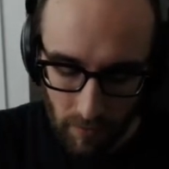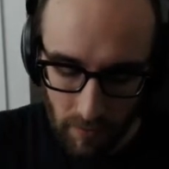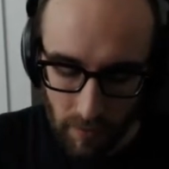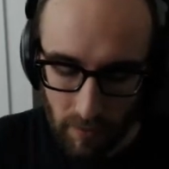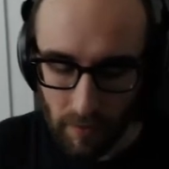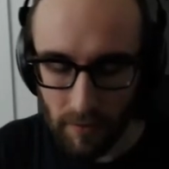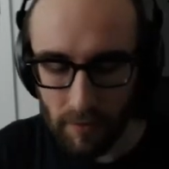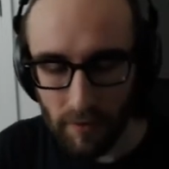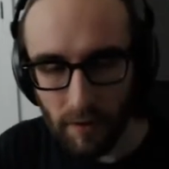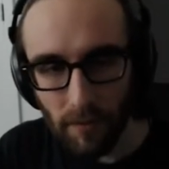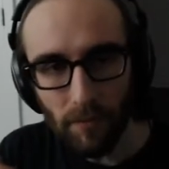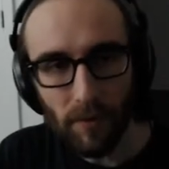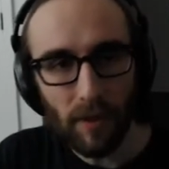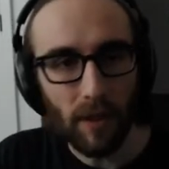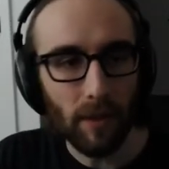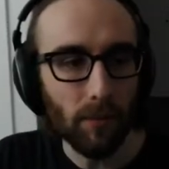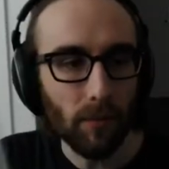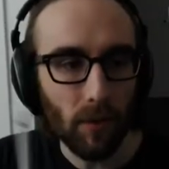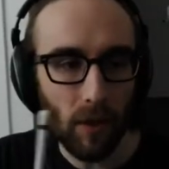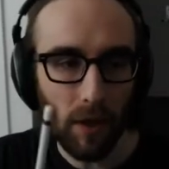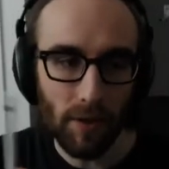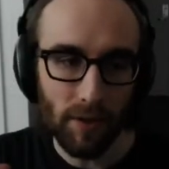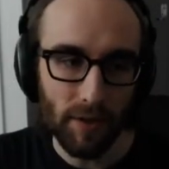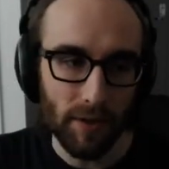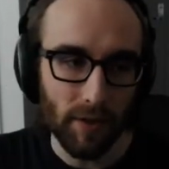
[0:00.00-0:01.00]
something
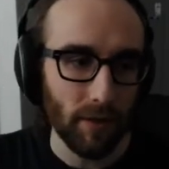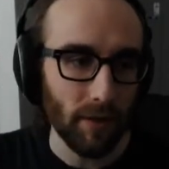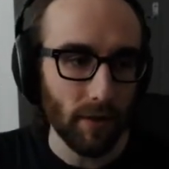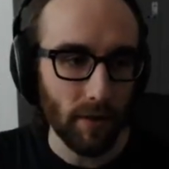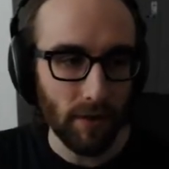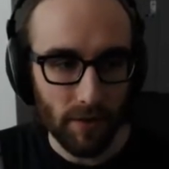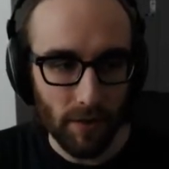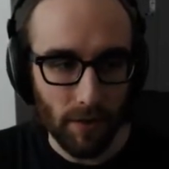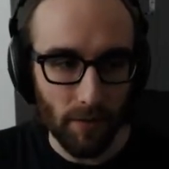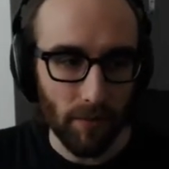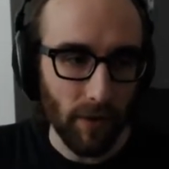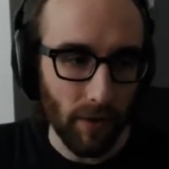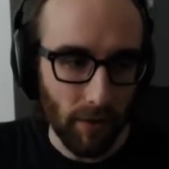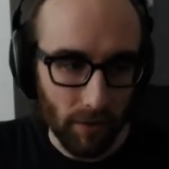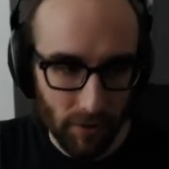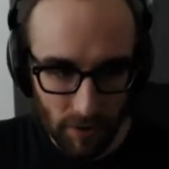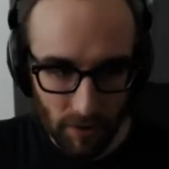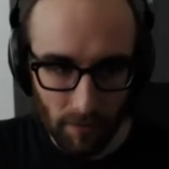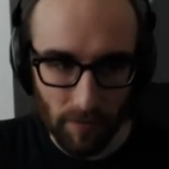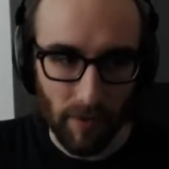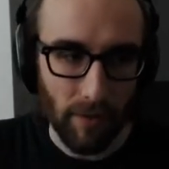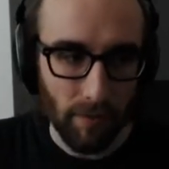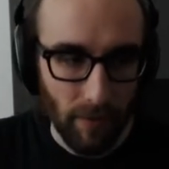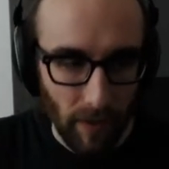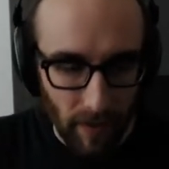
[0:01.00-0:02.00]
plus something or
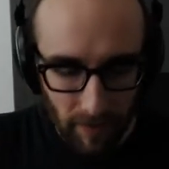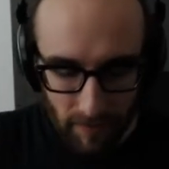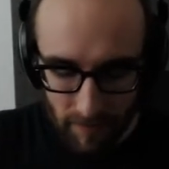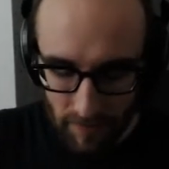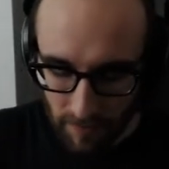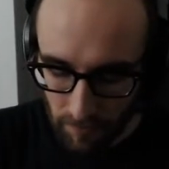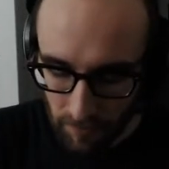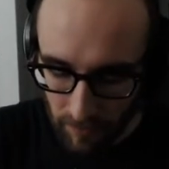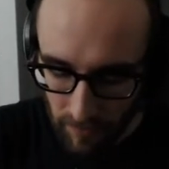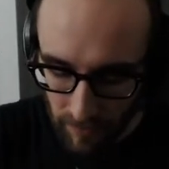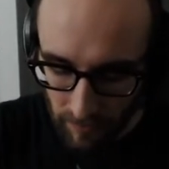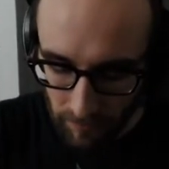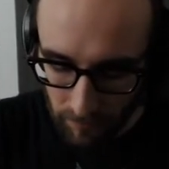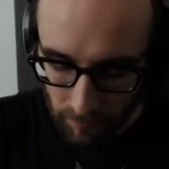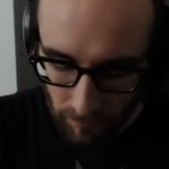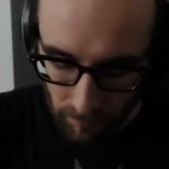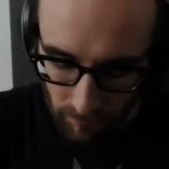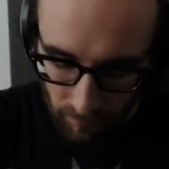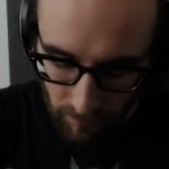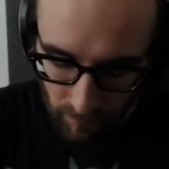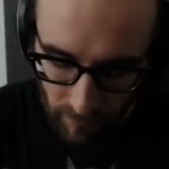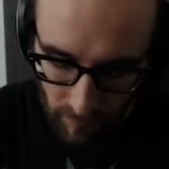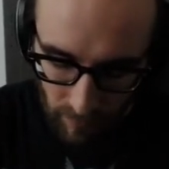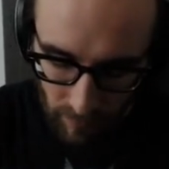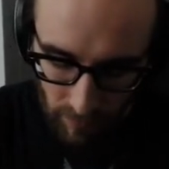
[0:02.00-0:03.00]
something minus something.
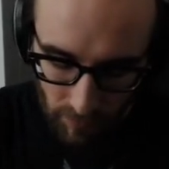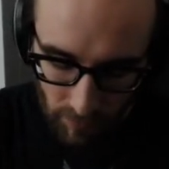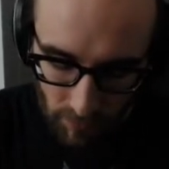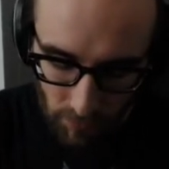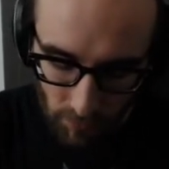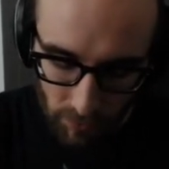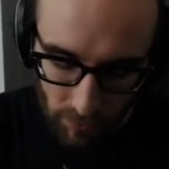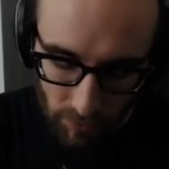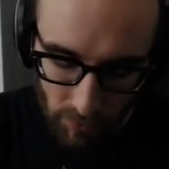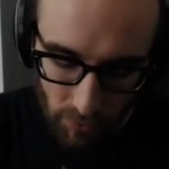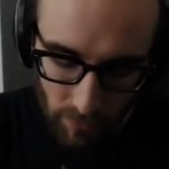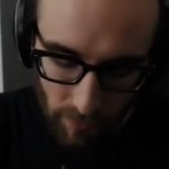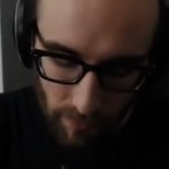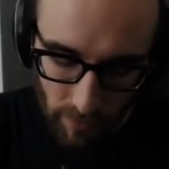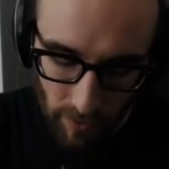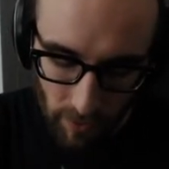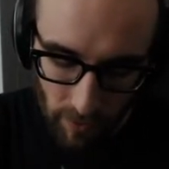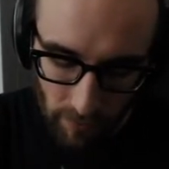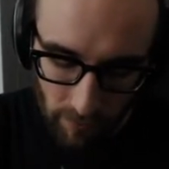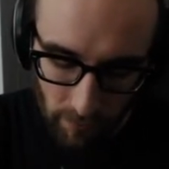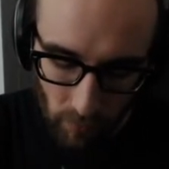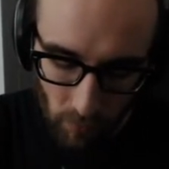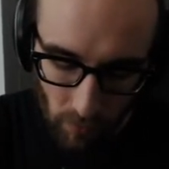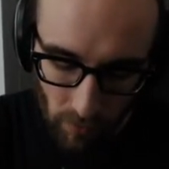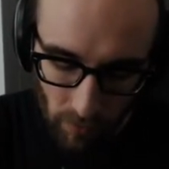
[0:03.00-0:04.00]
We'll distribute our
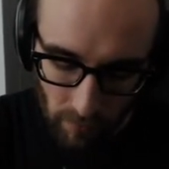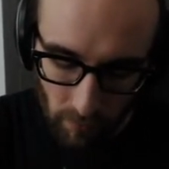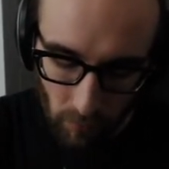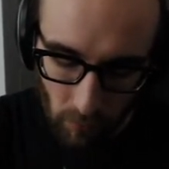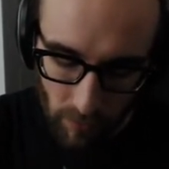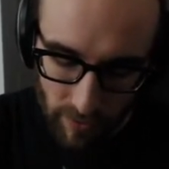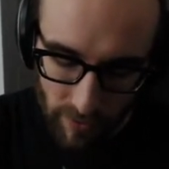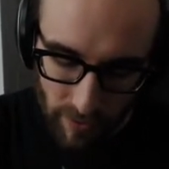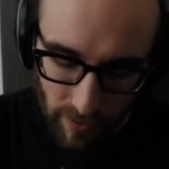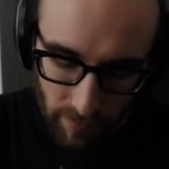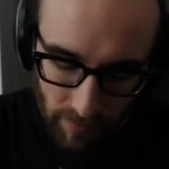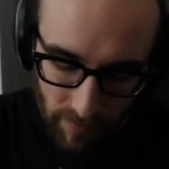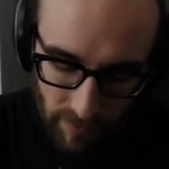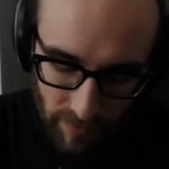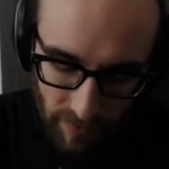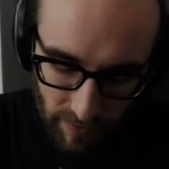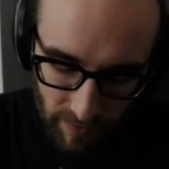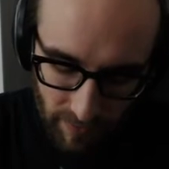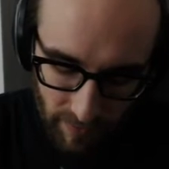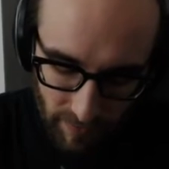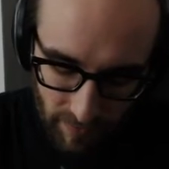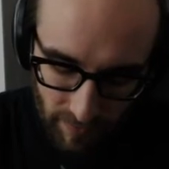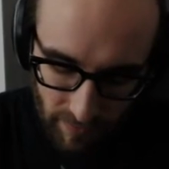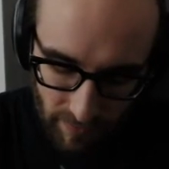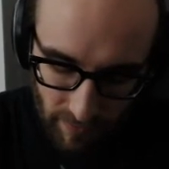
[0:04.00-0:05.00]
4. 4 times
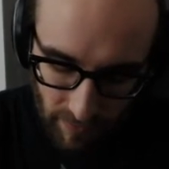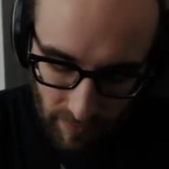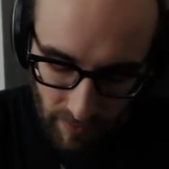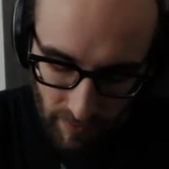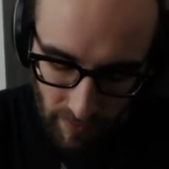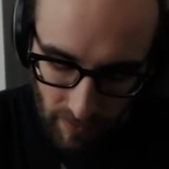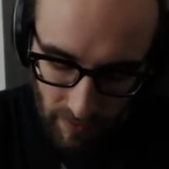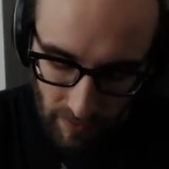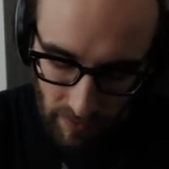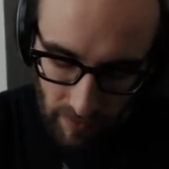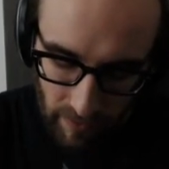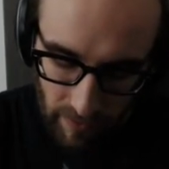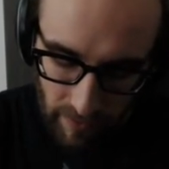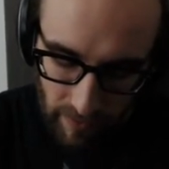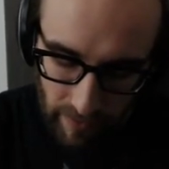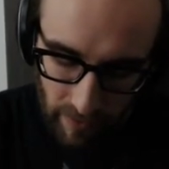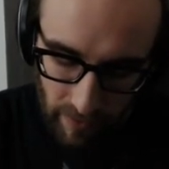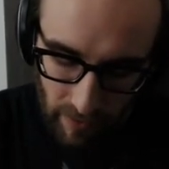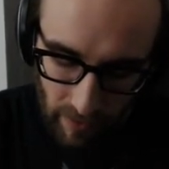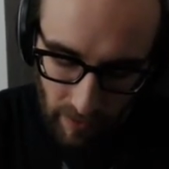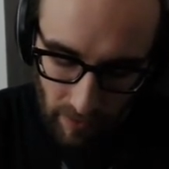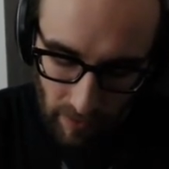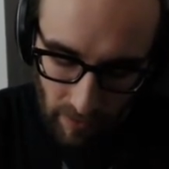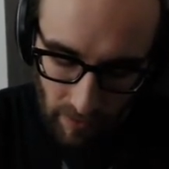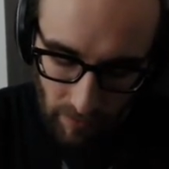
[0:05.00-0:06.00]
6
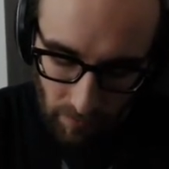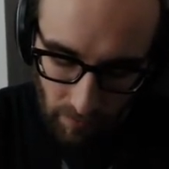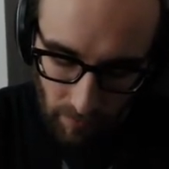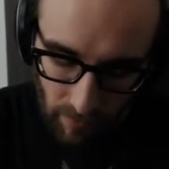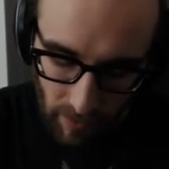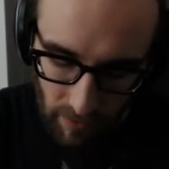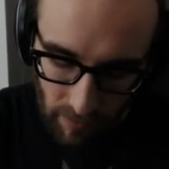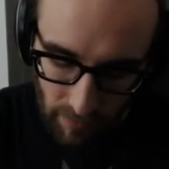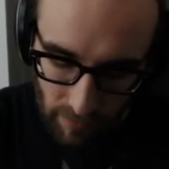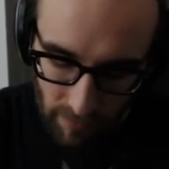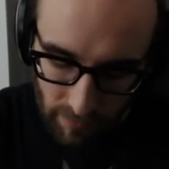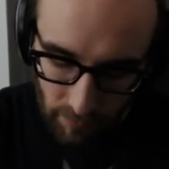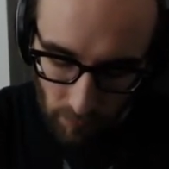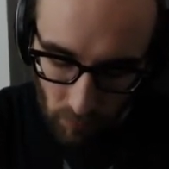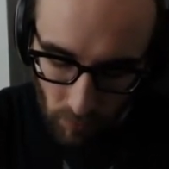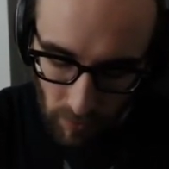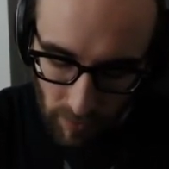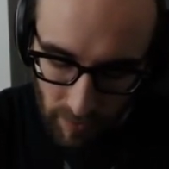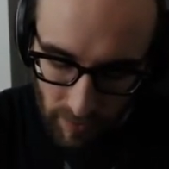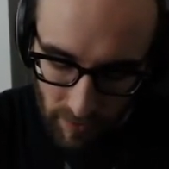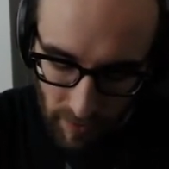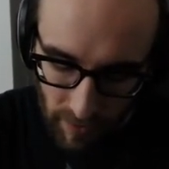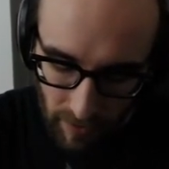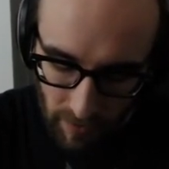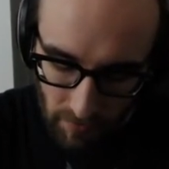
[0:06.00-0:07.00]
minus 4
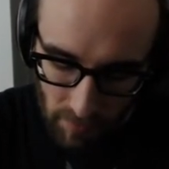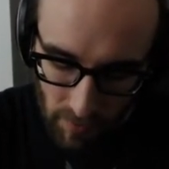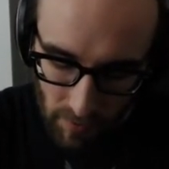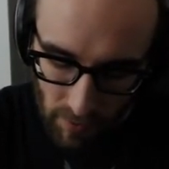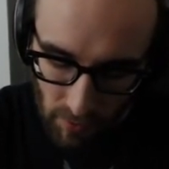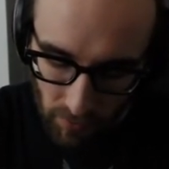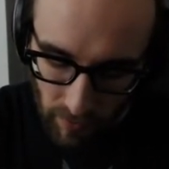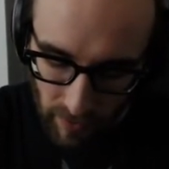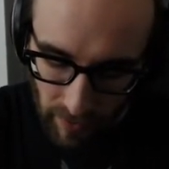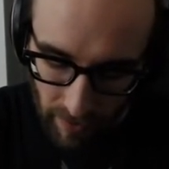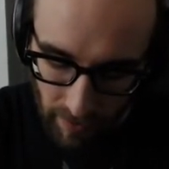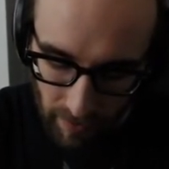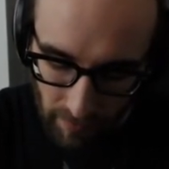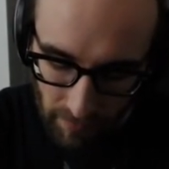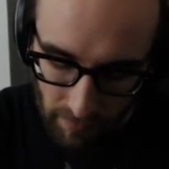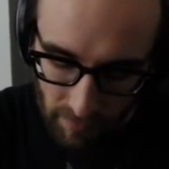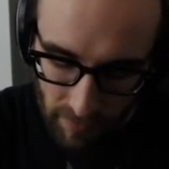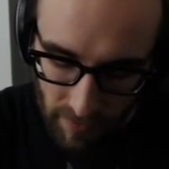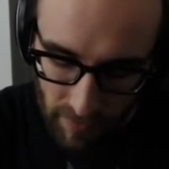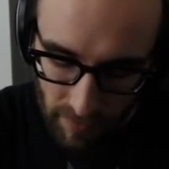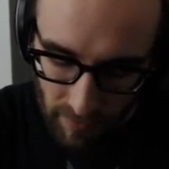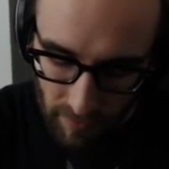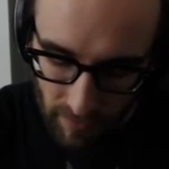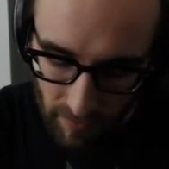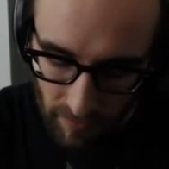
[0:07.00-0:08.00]
times 3
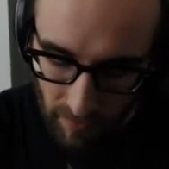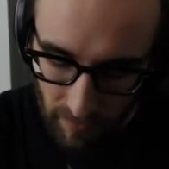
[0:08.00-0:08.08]
halves.